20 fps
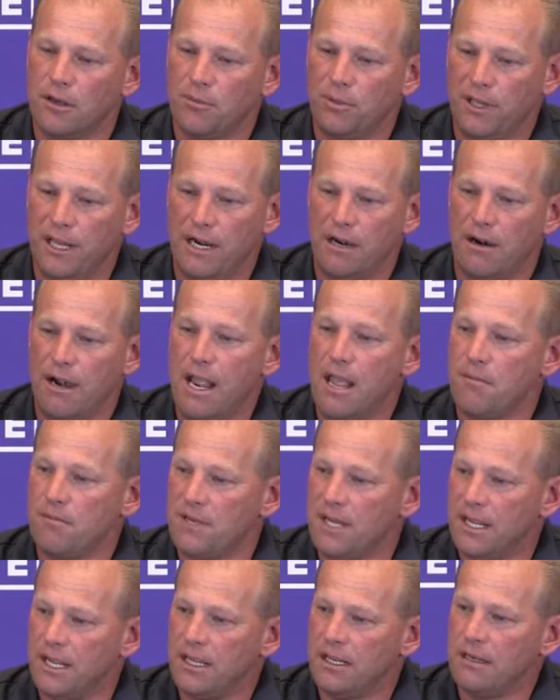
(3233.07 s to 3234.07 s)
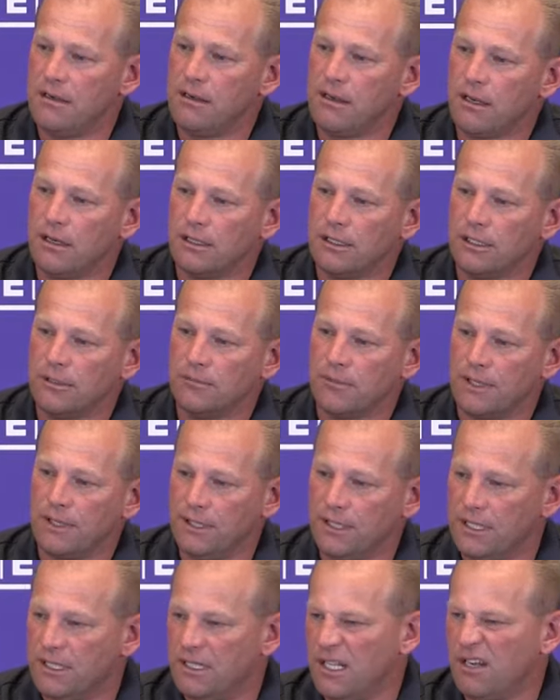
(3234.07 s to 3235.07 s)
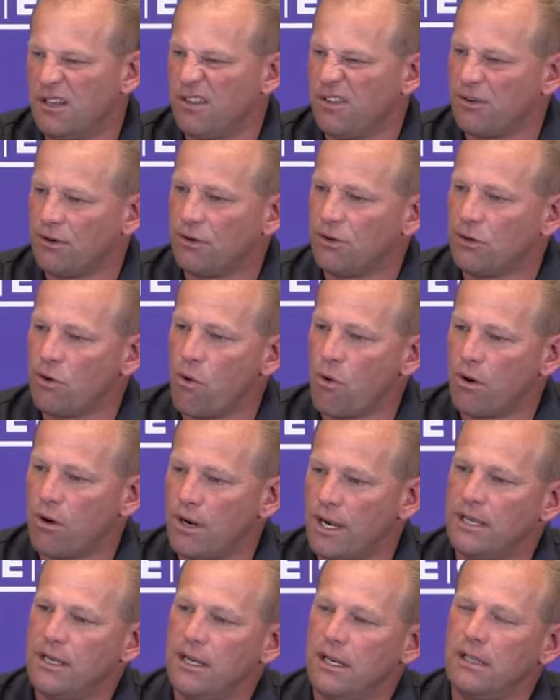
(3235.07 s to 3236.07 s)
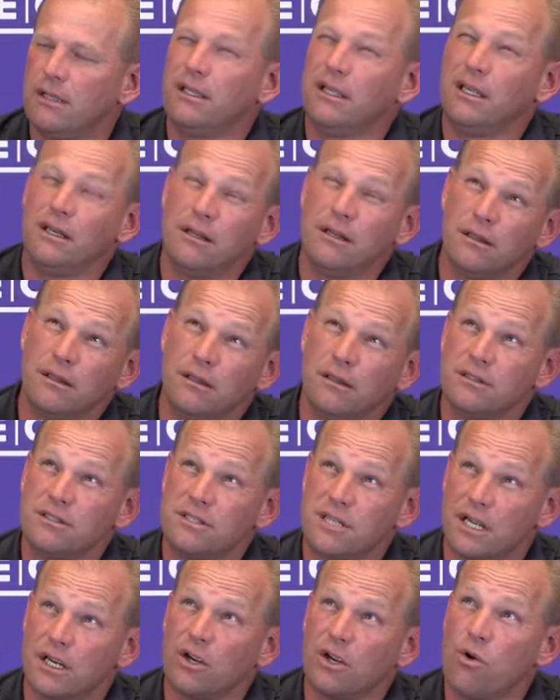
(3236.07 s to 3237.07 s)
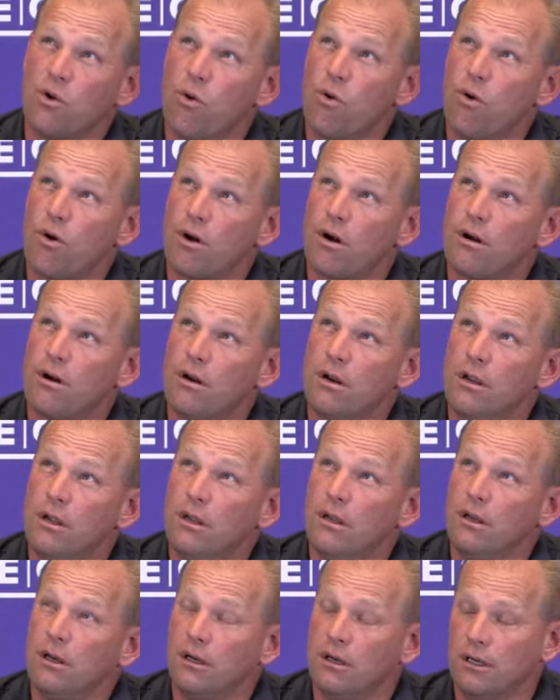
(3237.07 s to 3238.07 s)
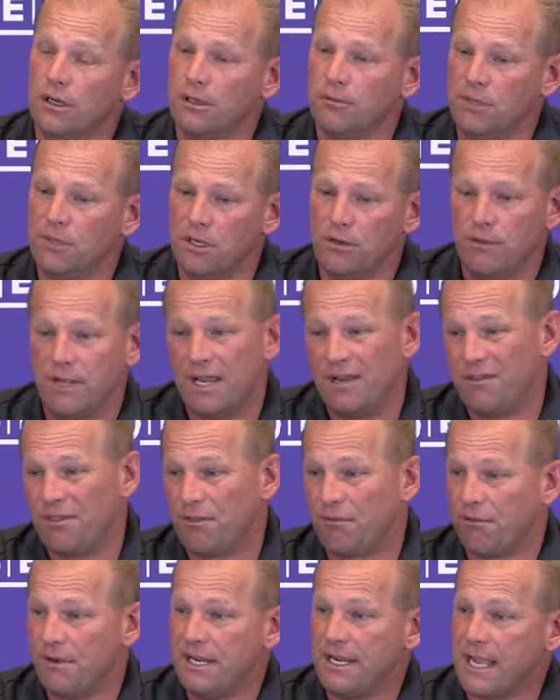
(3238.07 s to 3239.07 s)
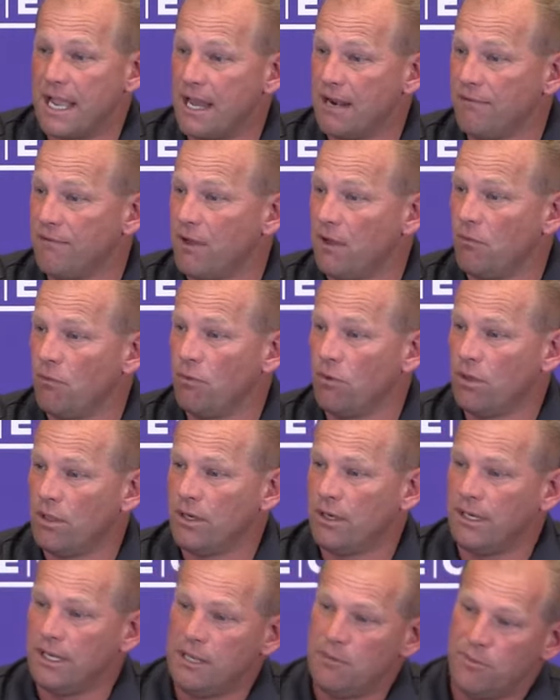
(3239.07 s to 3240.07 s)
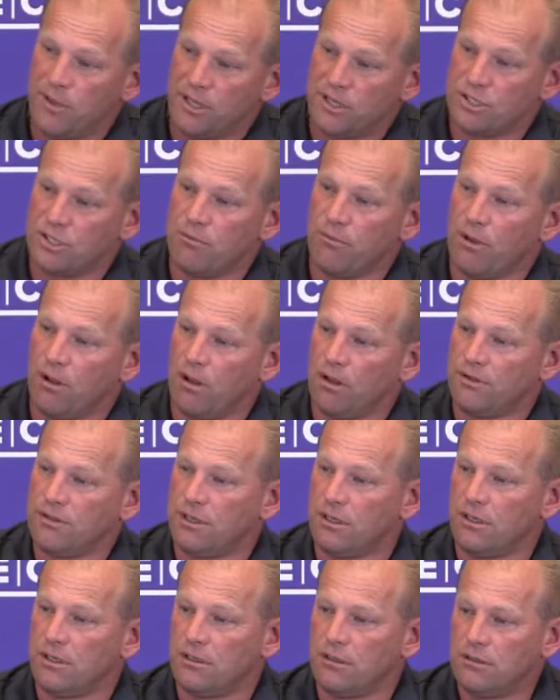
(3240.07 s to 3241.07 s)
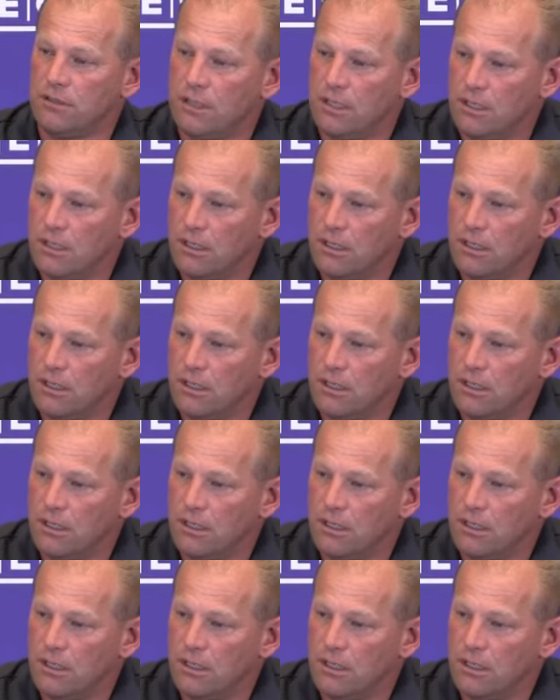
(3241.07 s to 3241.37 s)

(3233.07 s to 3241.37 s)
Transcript: player hemmed in, I think at the end of the third quarter, at the end of the second quarter, you know, we had three kind of on one and he pitched the ball to,